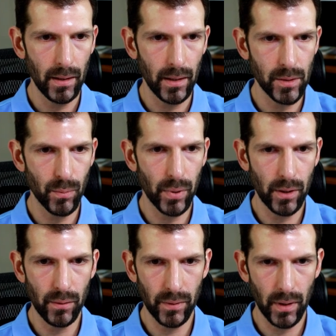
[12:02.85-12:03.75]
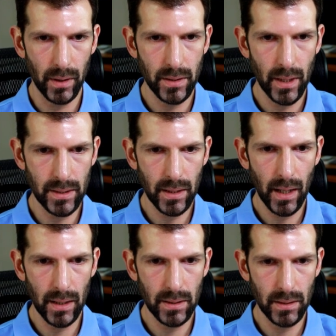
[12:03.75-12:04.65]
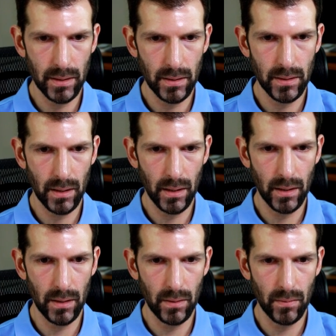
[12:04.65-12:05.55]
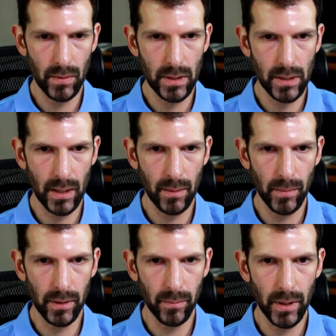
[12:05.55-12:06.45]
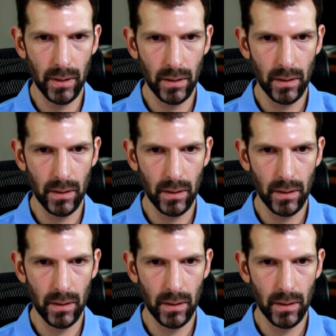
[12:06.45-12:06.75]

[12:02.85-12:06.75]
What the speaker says: Let's bring over our test cases and redesign them a little bit.